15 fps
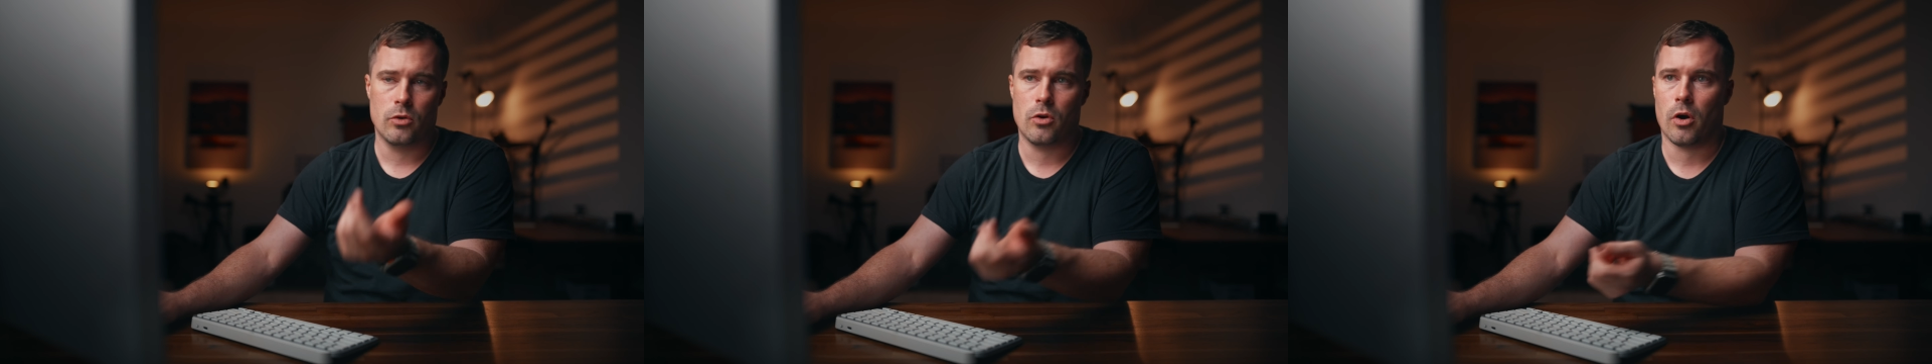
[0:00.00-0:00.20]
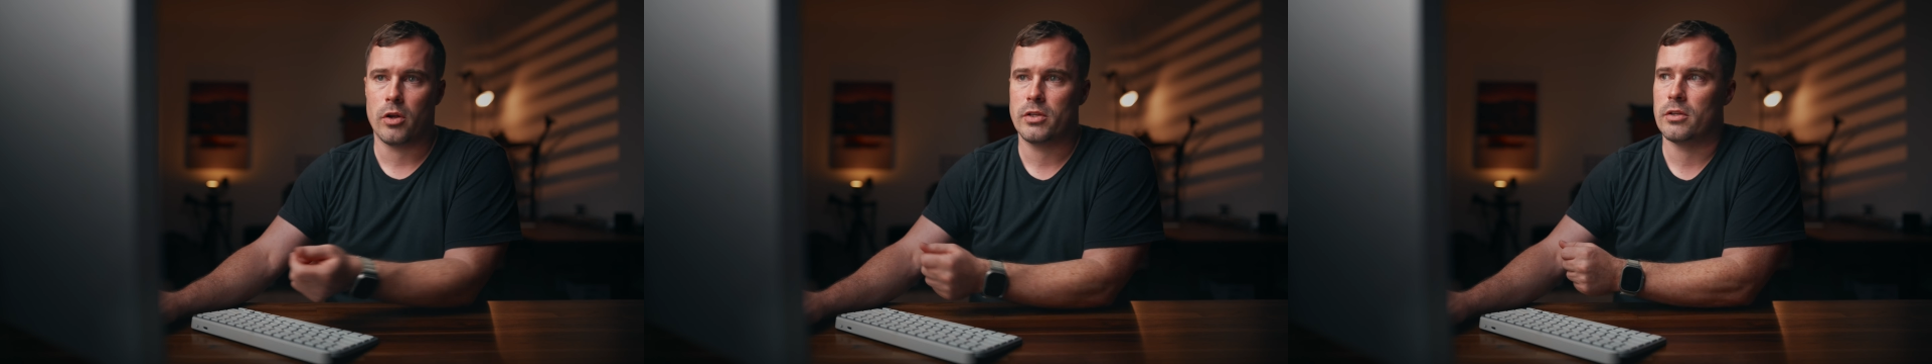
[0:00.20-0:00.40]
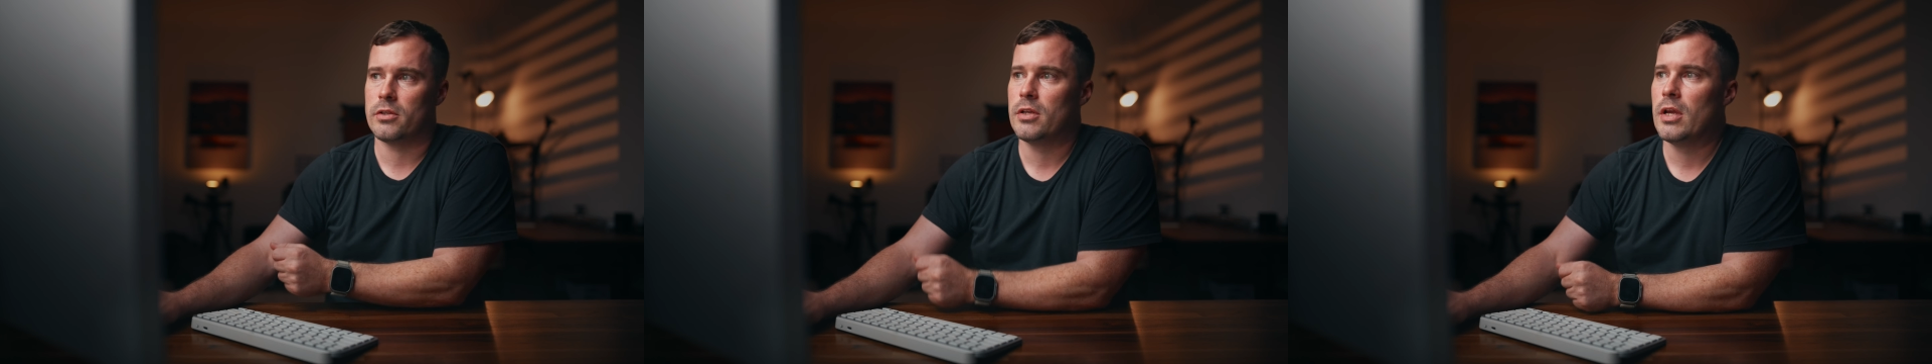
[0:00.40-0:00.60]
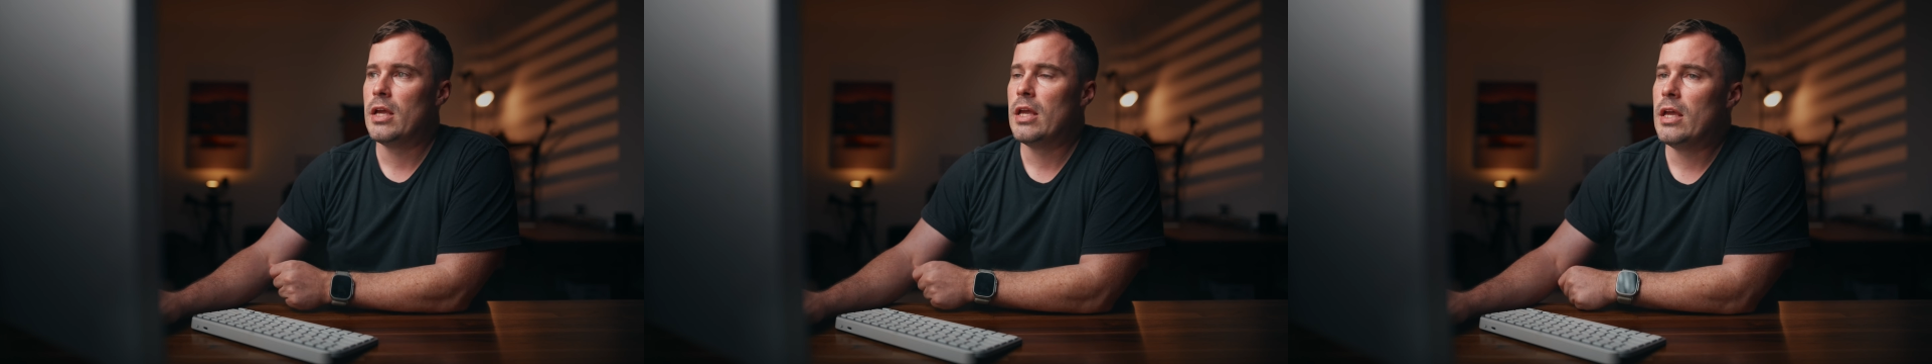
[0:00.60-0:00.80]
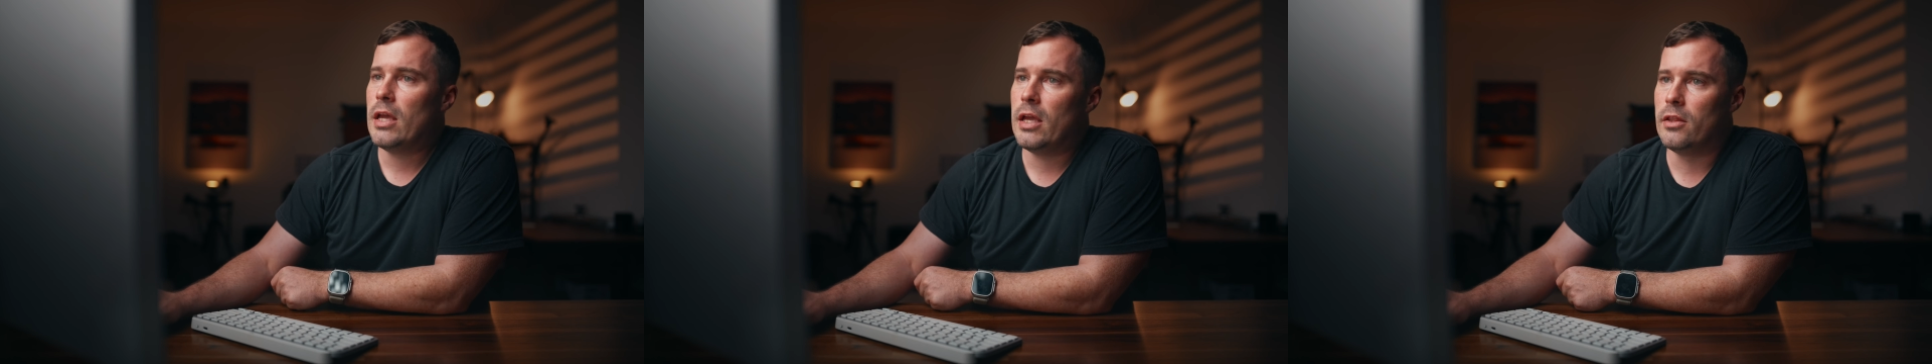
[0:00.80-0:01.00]
content
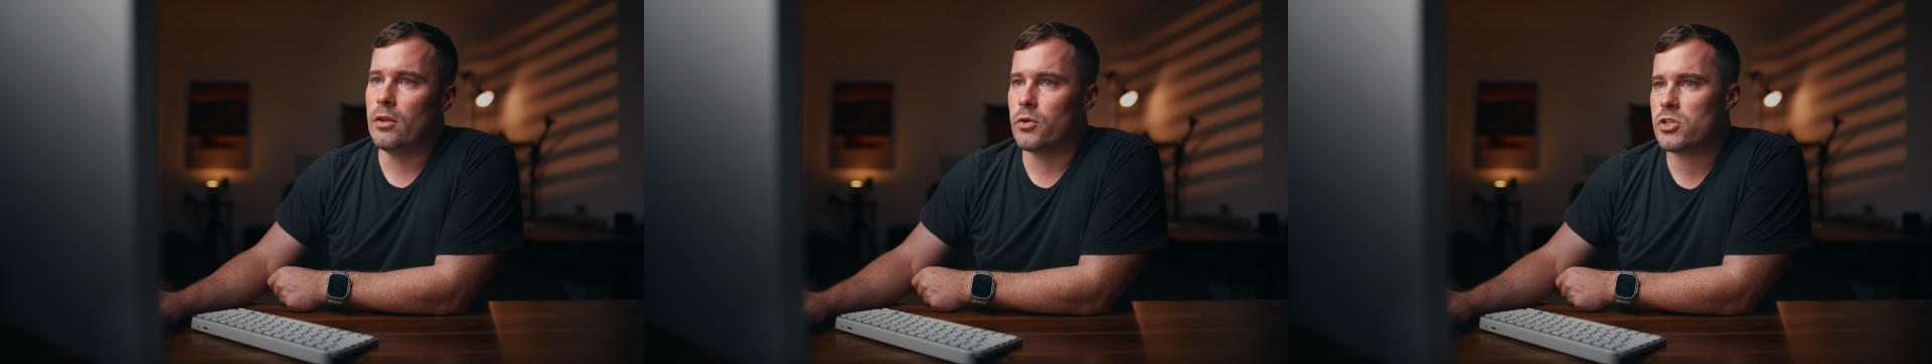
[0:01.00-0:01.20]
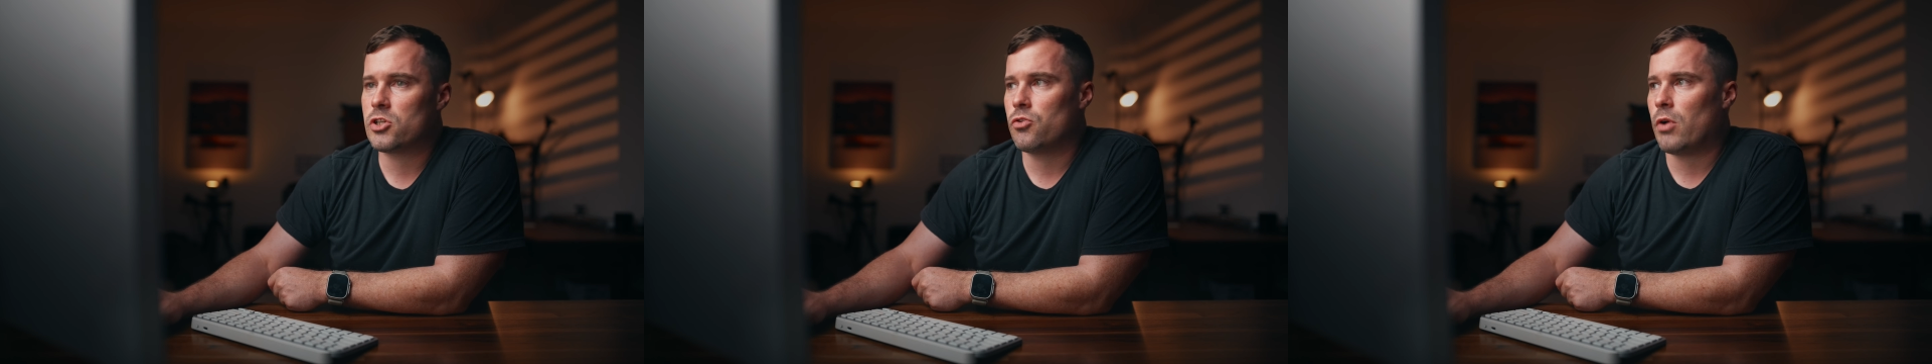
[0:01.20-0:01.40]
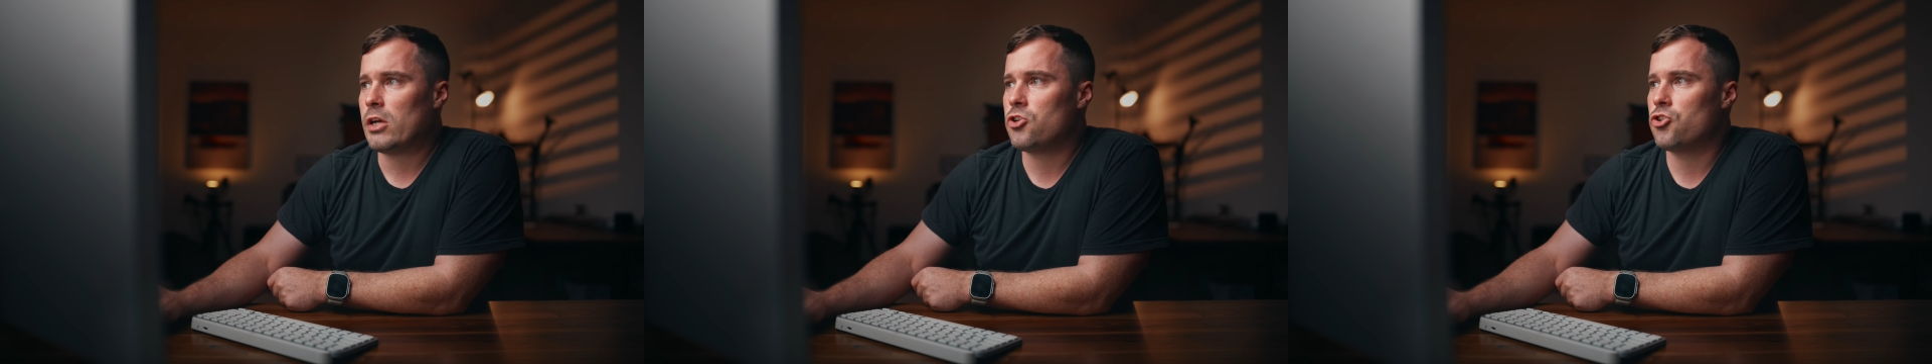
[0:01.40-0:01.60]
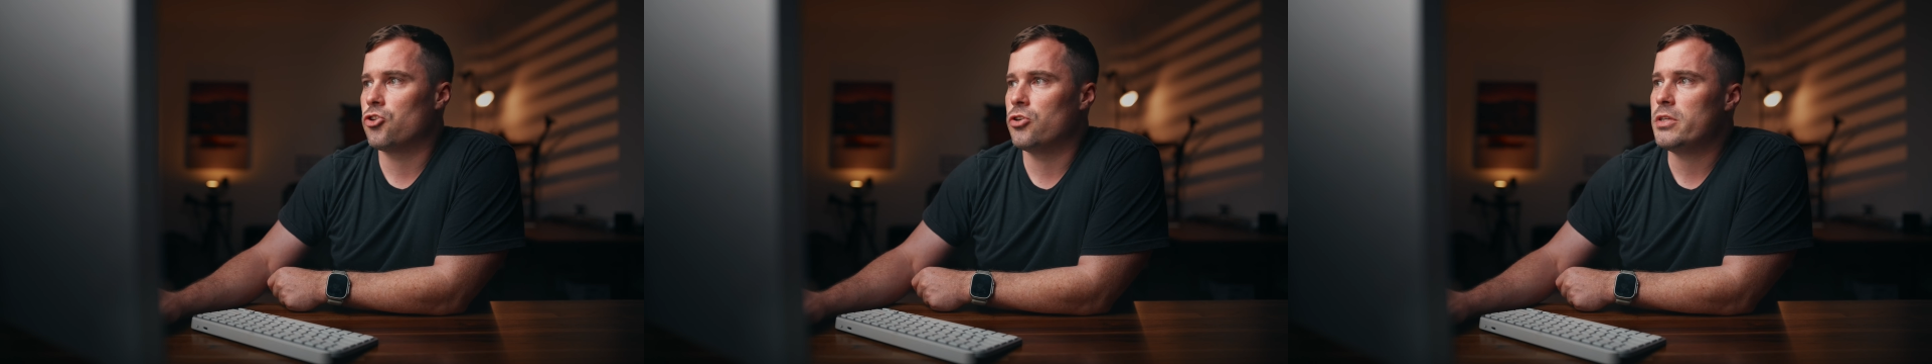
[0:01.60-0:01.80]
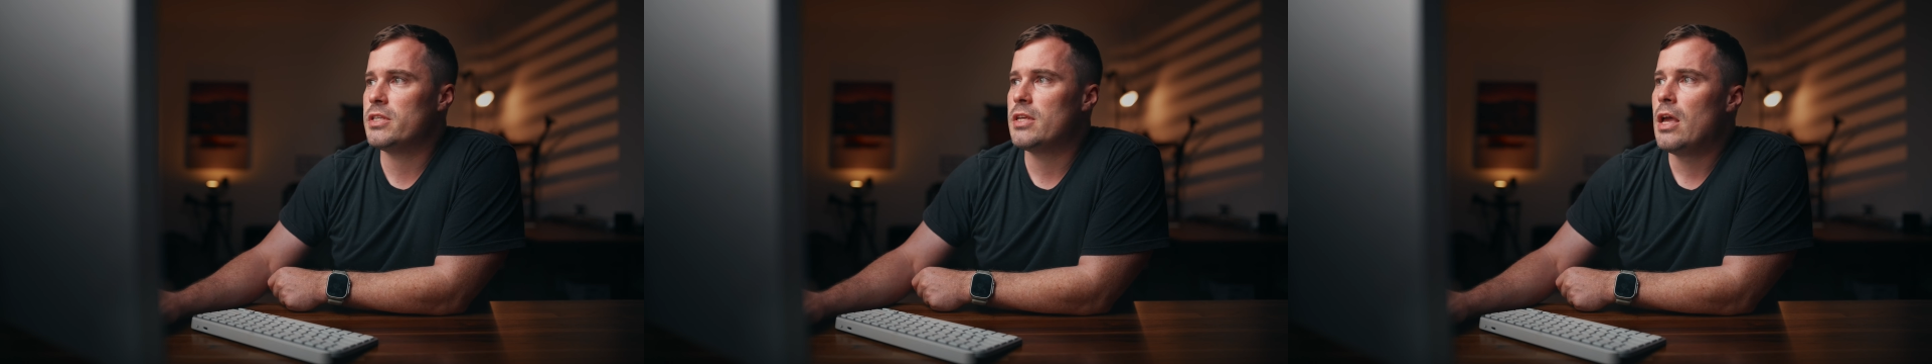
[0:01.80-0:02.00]
in those
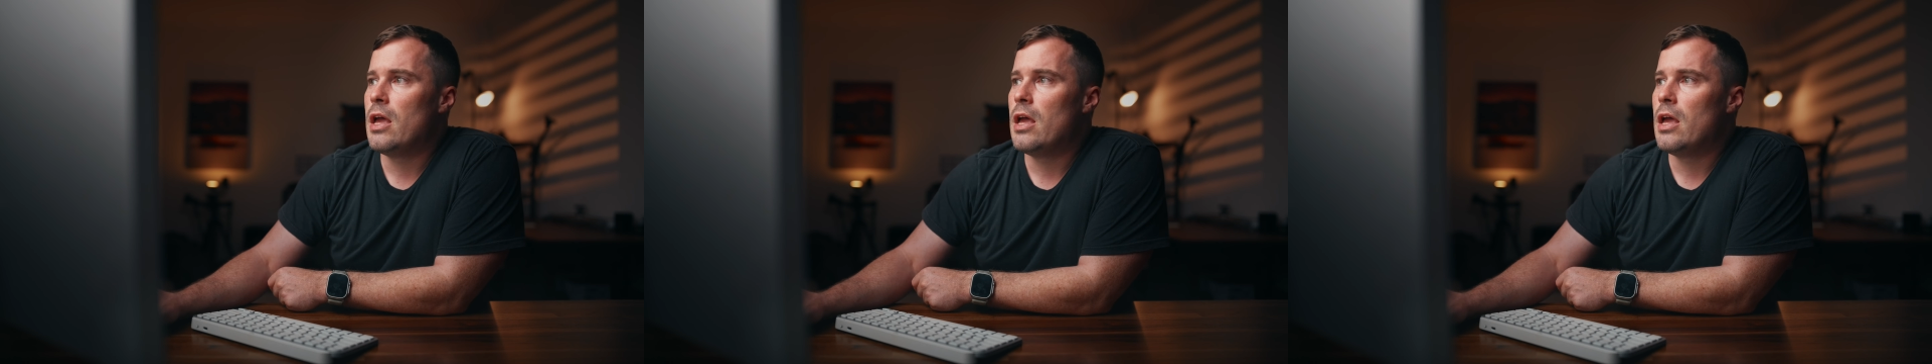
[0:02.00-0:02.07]
structures.